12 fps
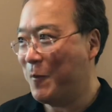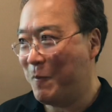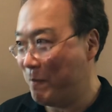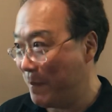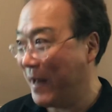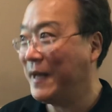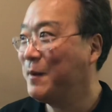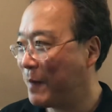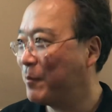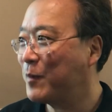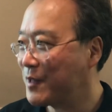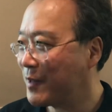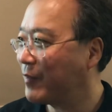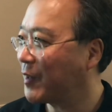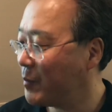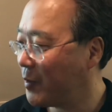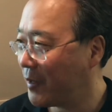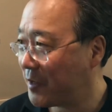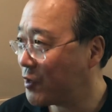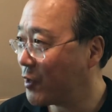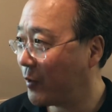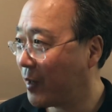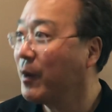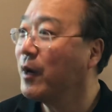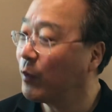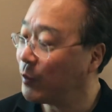many members of the community showed up.